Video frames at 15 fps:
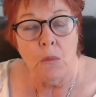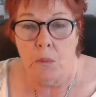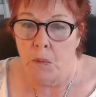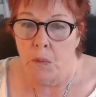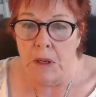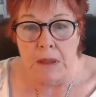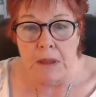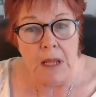
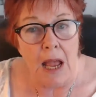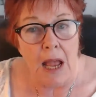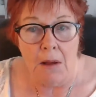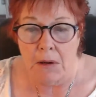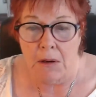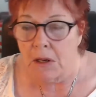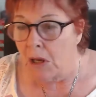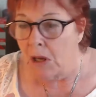
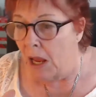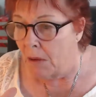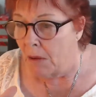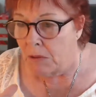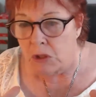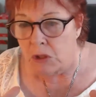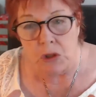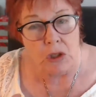
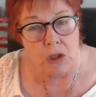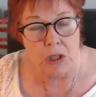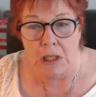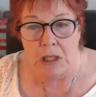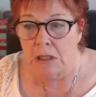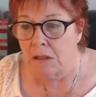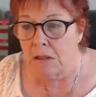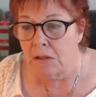without your
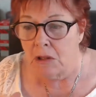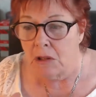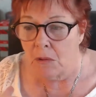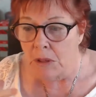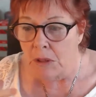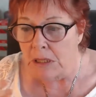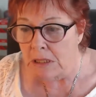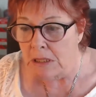shield, go
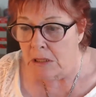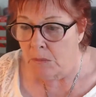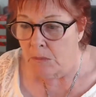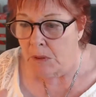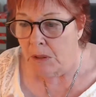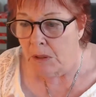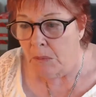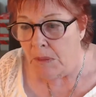in
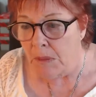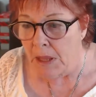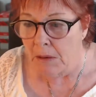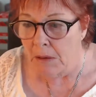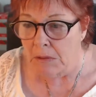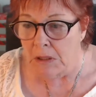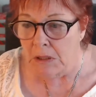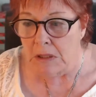somewhere
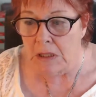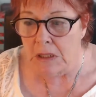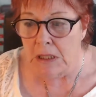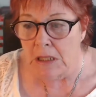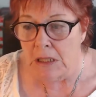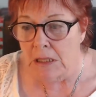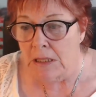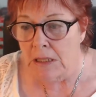without your
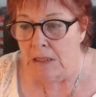shield,